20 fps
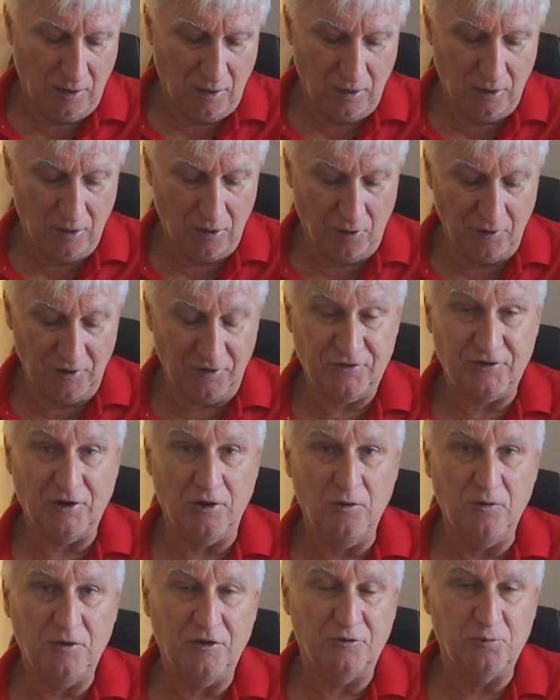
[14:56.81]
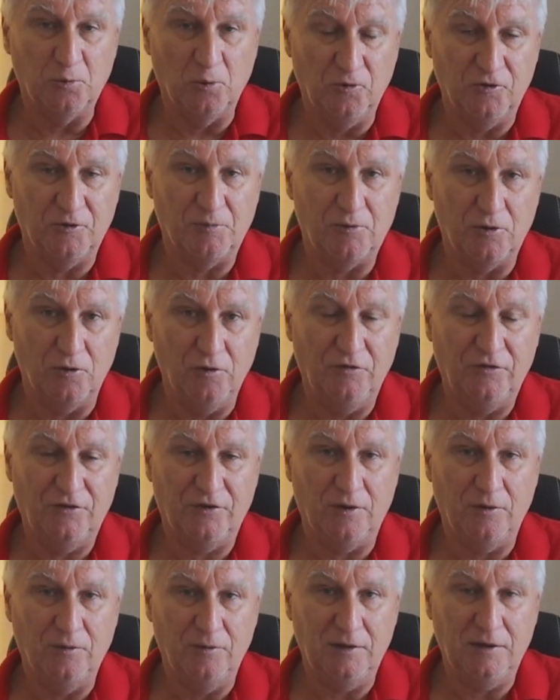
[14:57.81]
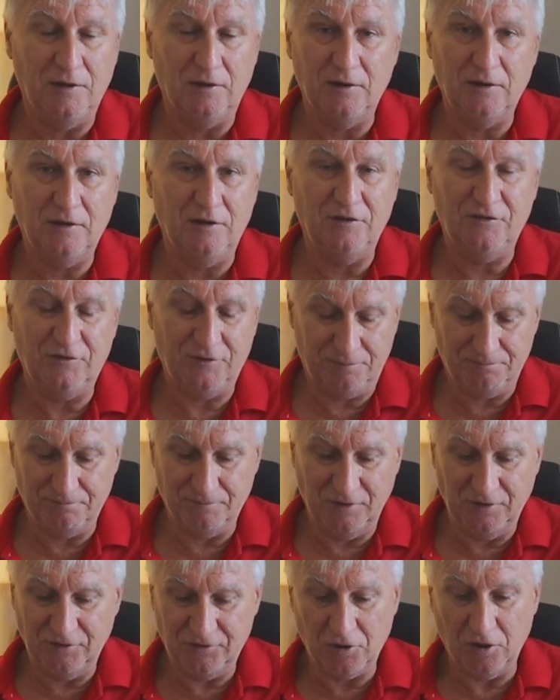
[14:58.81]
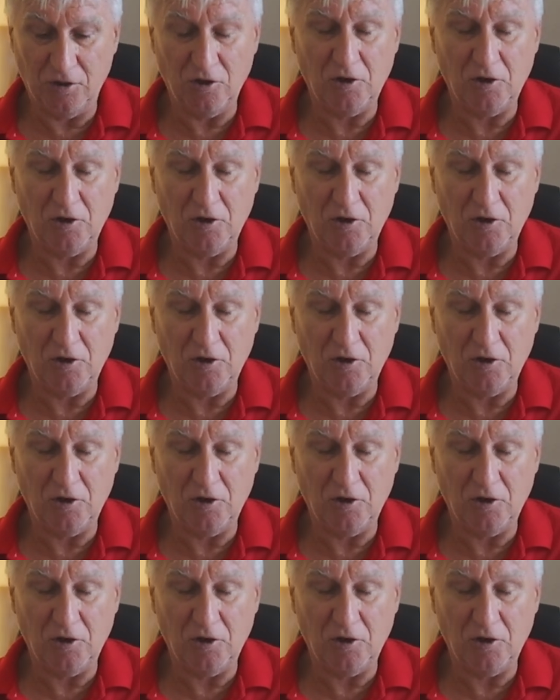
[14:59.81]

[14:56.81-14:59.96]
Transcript: On its own, it's waterproof, so you know it's got